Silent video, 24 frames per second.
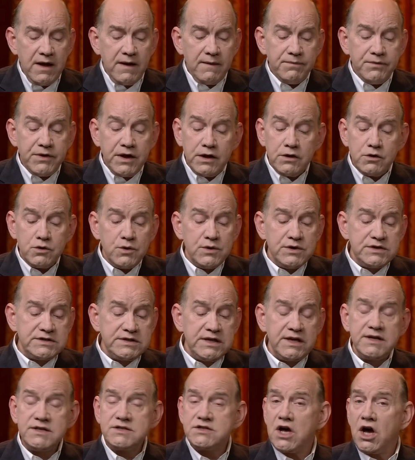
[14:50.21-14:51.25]
Then
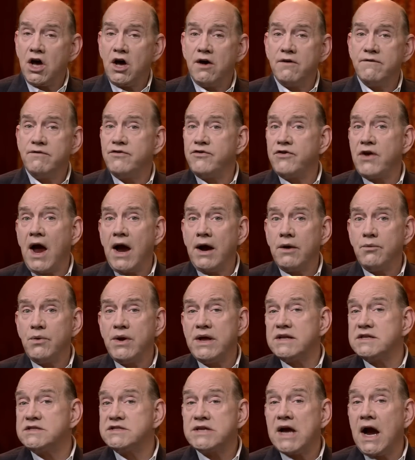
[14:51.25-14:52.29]
Lucius of Cyrus
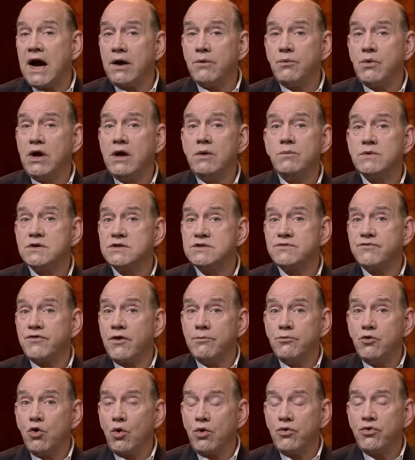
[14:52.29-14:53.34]
Cyrene. Cyrene was
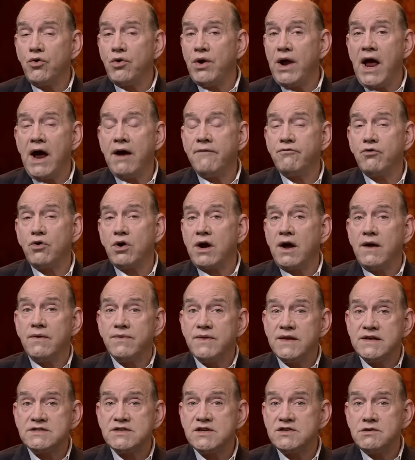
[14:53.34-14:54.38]
from northern Africa.
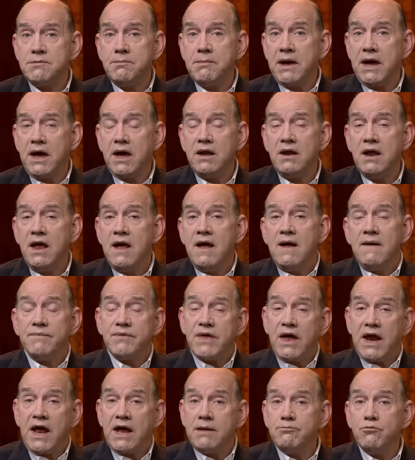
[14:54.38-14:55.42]
This is a man
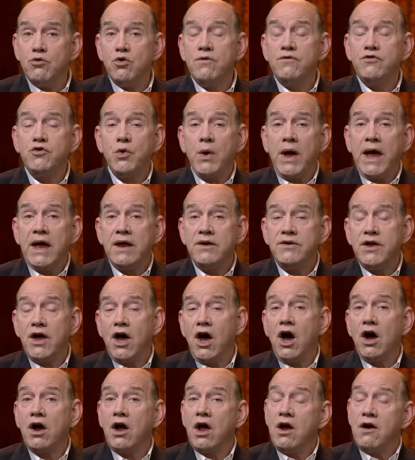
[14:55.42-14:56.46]
that had moved to
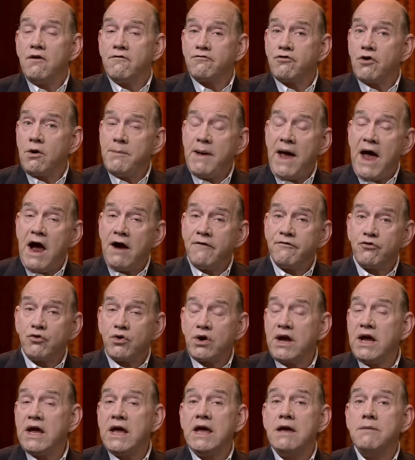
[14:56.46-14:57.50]
Antioch from
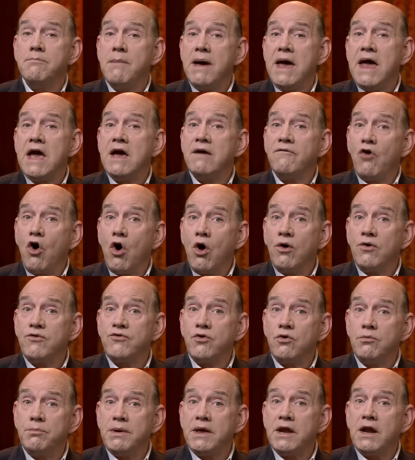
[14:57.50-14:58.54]
Africa. He may have
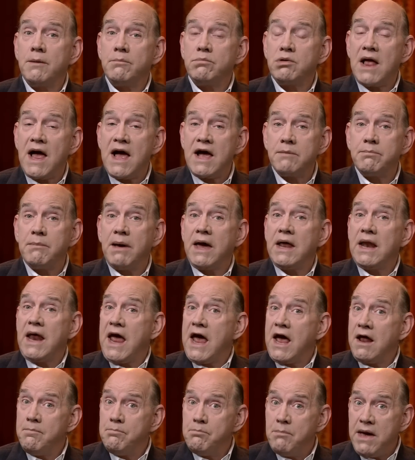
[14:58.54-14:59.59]
also been a black man
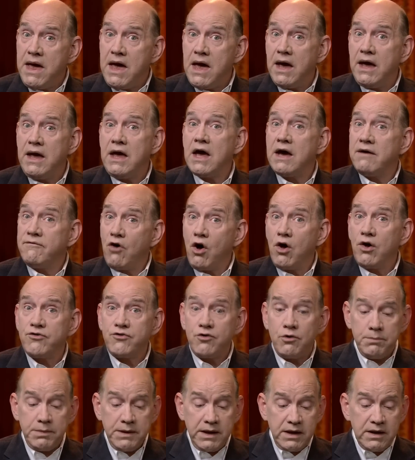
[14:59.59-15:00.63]
and may have
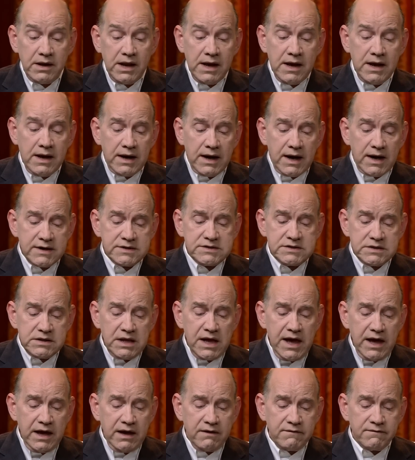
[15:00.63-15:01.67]
also been a
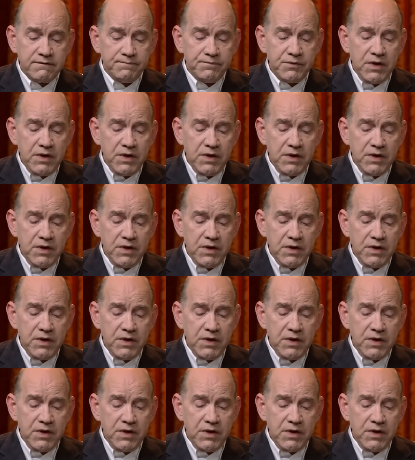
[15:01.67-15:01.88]
slave.